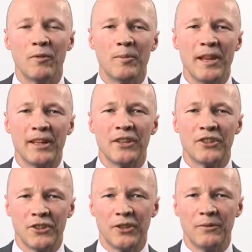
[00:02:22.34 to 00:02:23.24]
What we're making
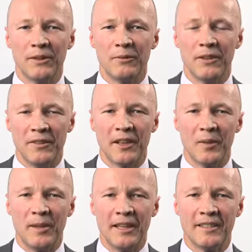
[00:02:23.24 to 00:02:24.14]
sure with, with the
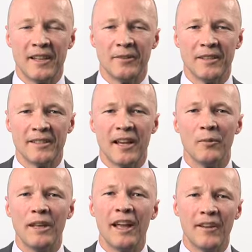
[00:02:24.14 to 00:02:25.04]
command center is that
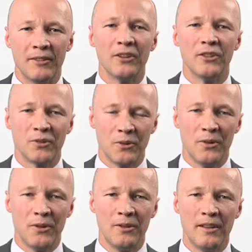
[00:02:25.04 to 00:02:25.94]
we have
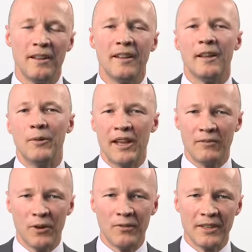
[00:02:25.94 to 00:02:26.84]
control, we have
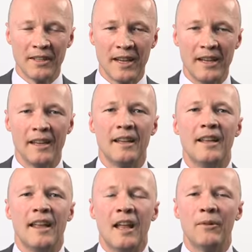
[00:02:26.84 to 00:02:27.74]
oversight,
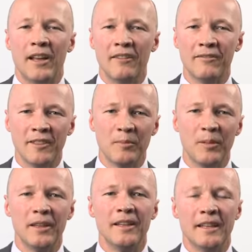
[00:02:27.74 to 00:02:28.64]
and we have
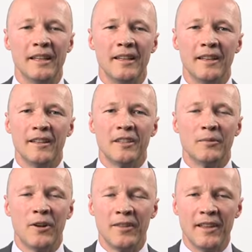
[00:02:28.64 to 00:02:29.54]
visibility to
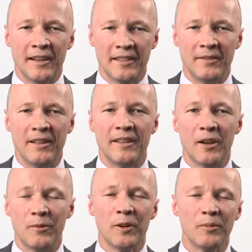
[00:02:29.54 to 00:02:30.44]
all the activity that
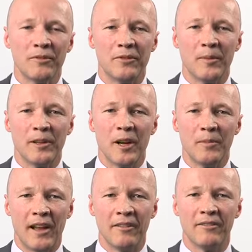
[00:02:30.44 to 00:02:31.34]
we're performing on
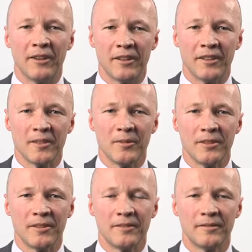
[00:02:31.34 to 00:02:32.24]
behalf of our customers.